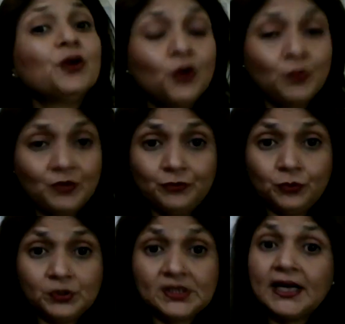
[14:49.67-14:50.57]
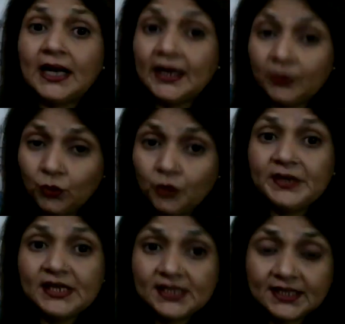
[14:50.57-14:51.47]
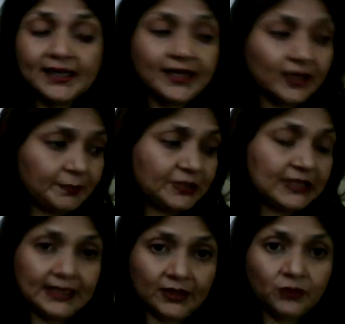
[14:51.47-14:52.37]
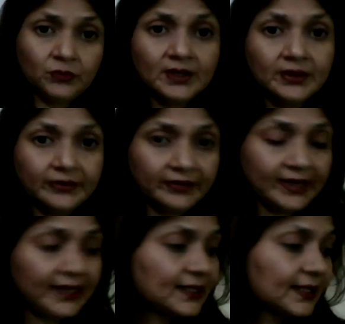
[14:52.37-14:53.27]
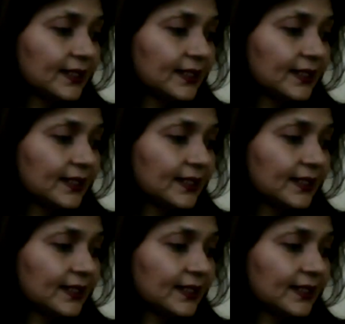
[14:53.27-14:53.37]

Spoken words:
homophones, and I hope it's clear up till now, right?